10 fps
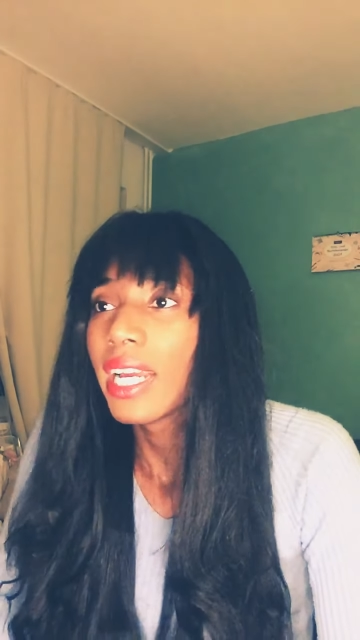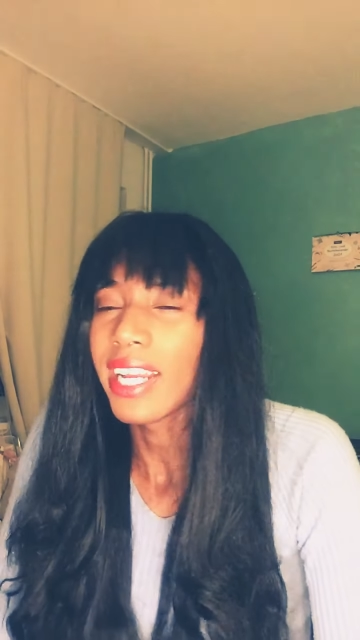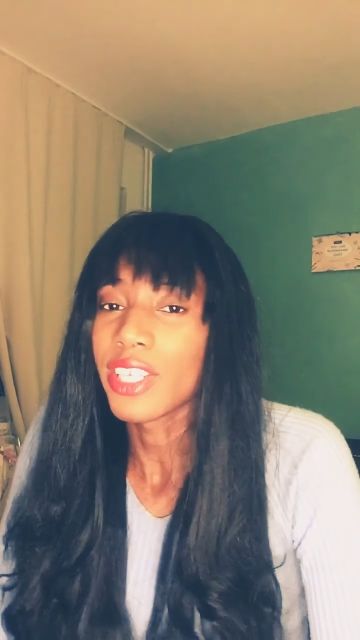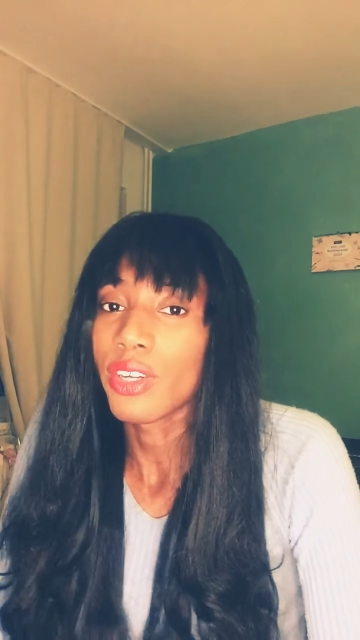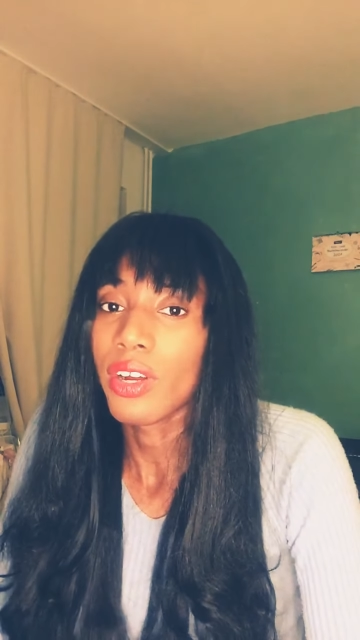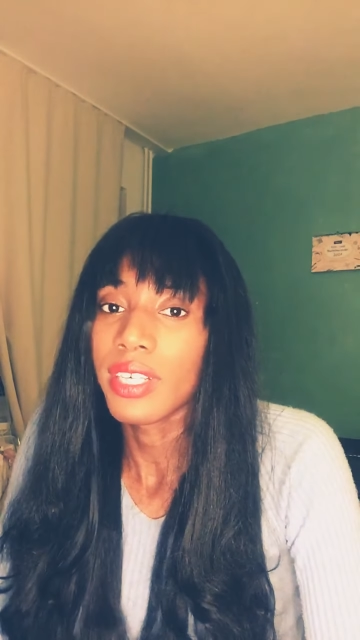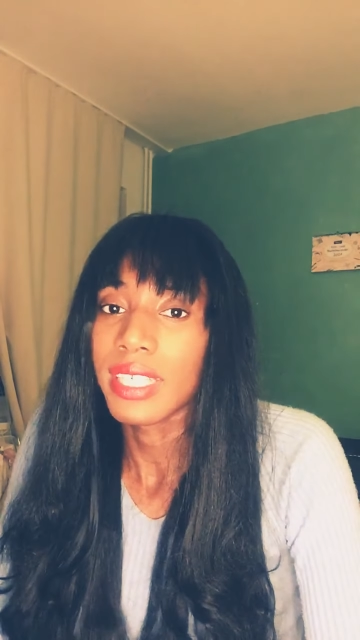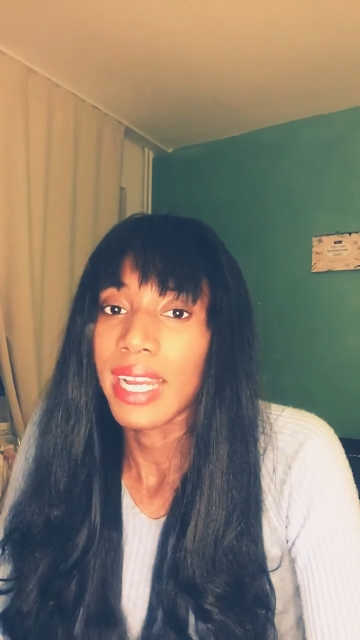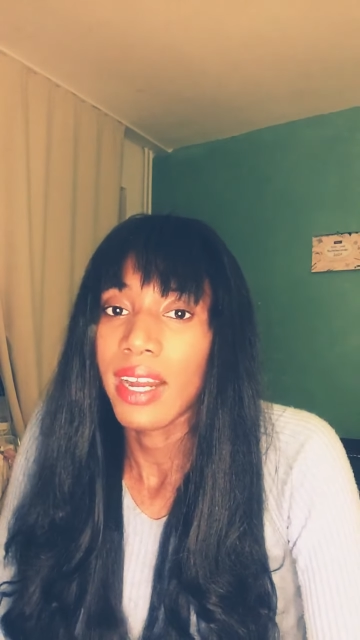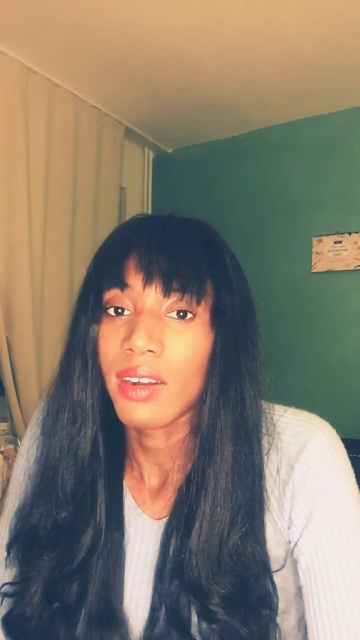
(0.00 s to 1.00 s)
and you're
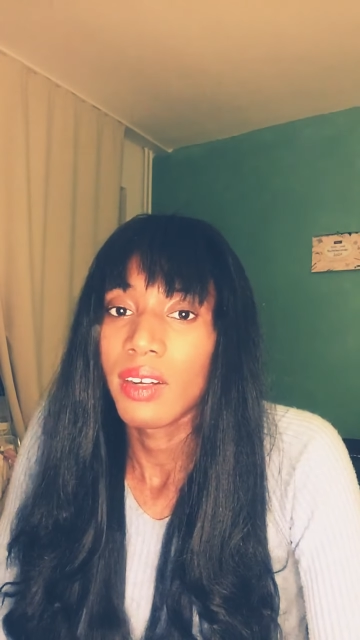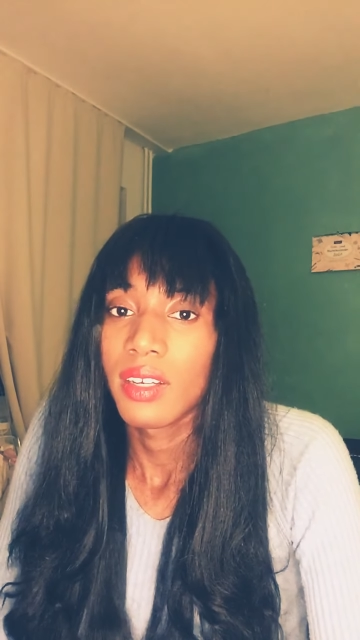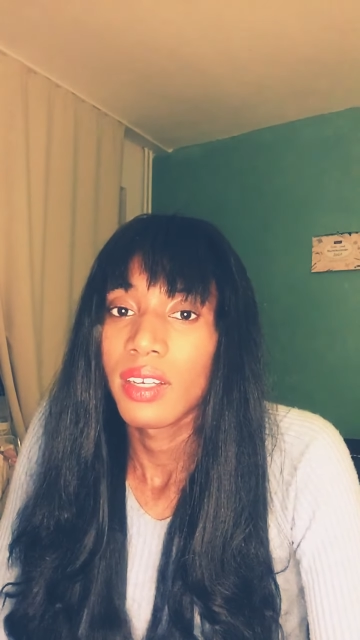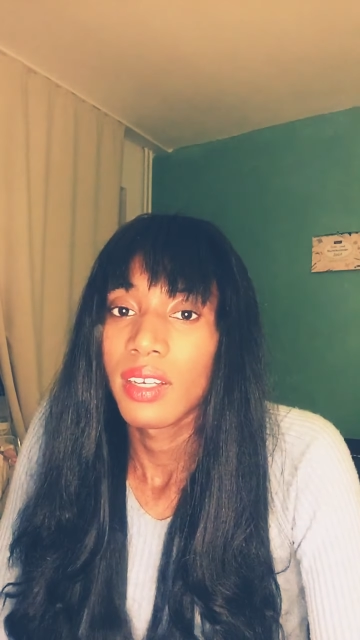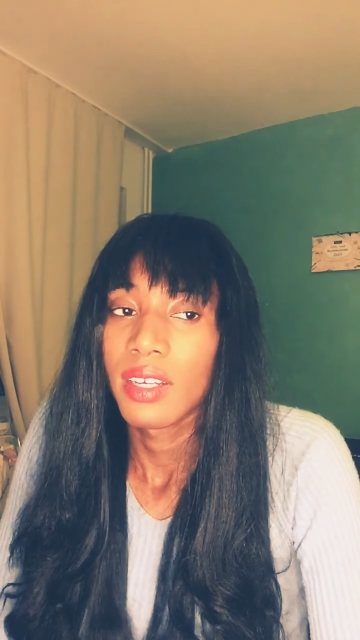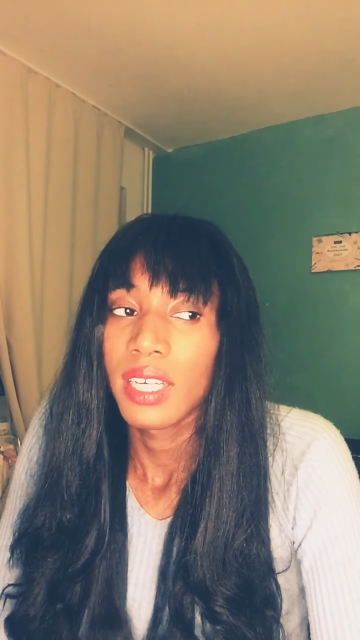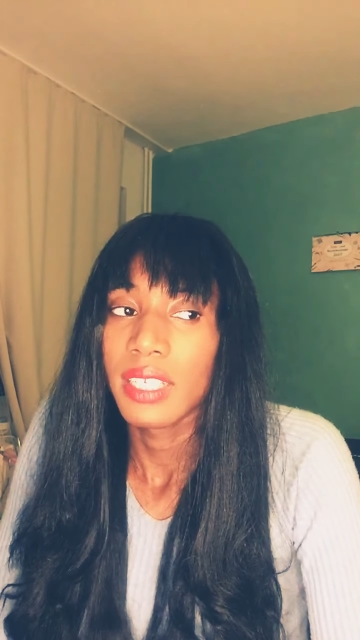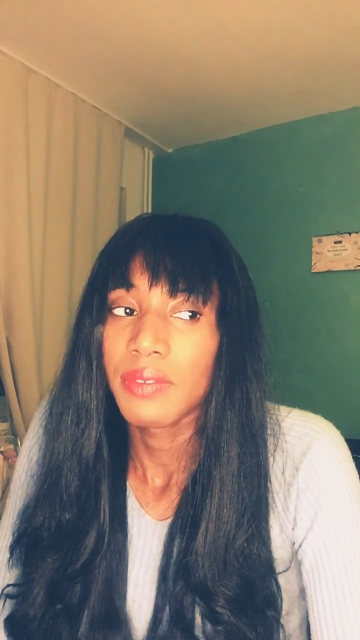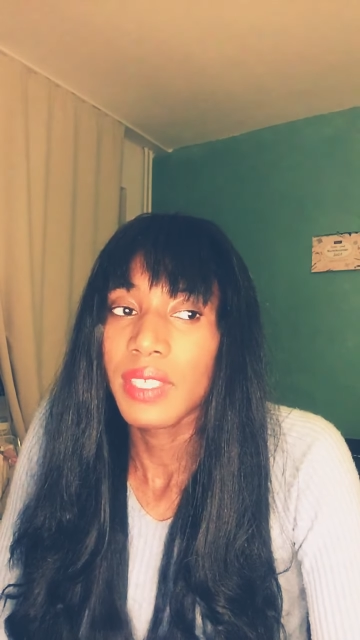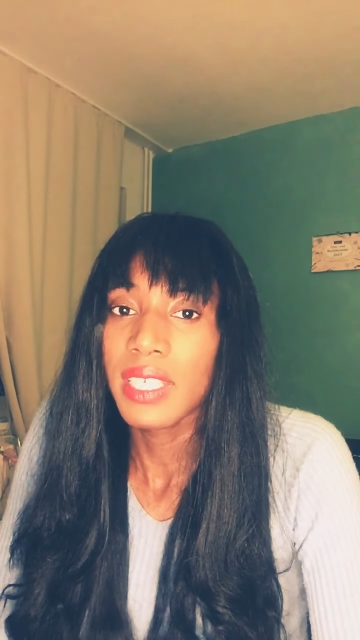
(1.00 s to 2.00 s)
hurt now.
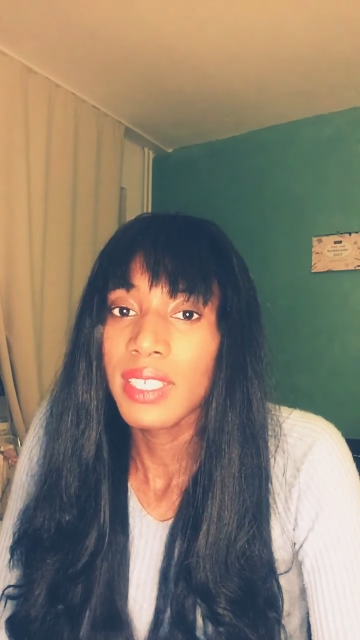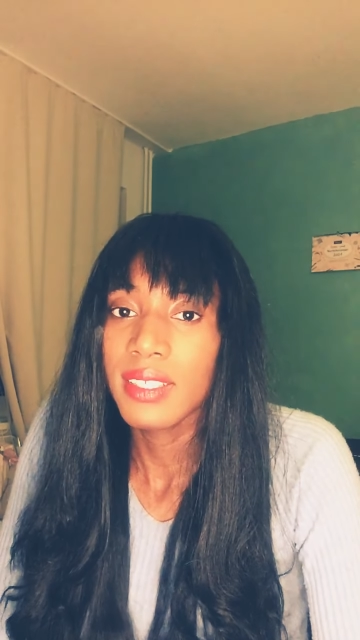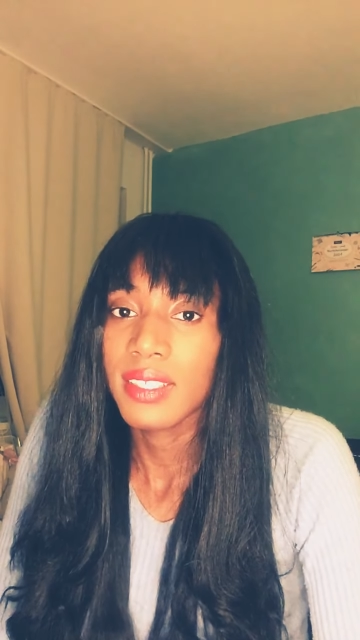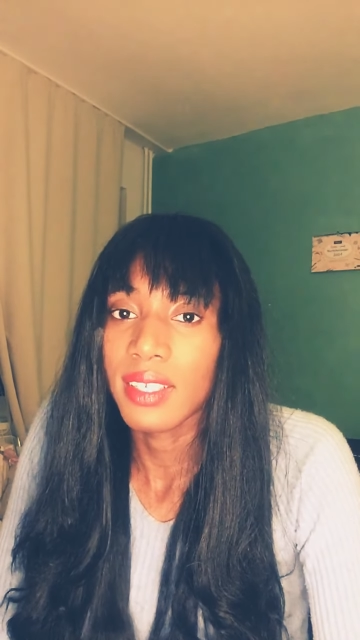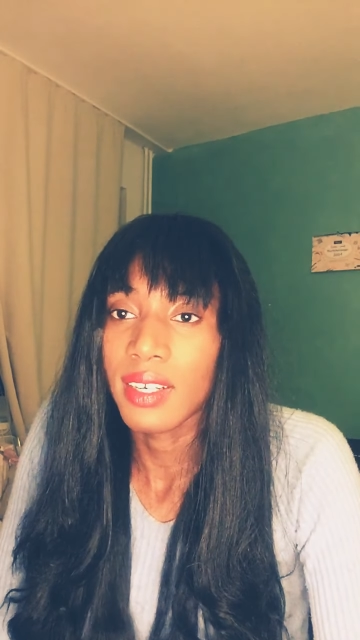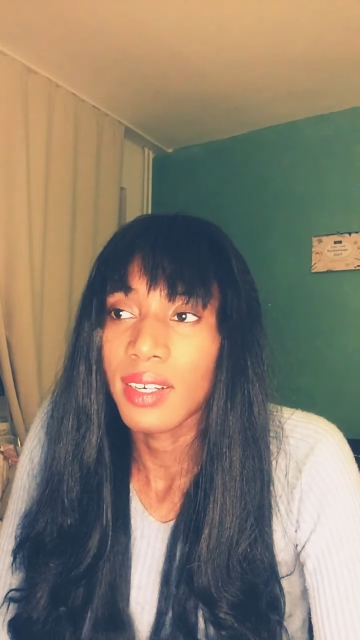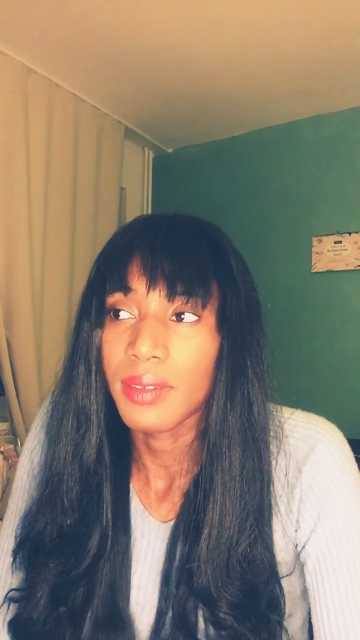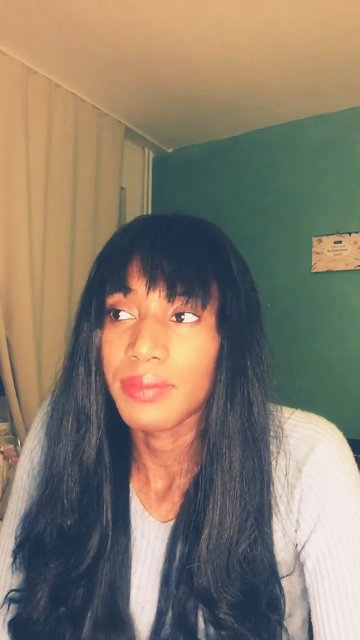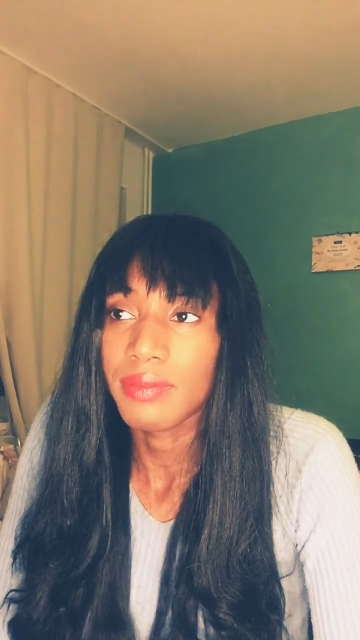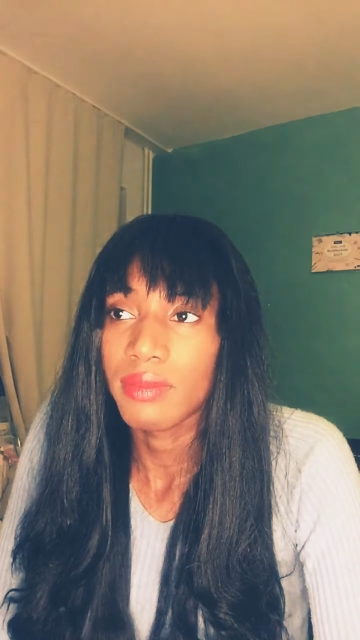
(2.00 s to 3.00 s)
If he's the,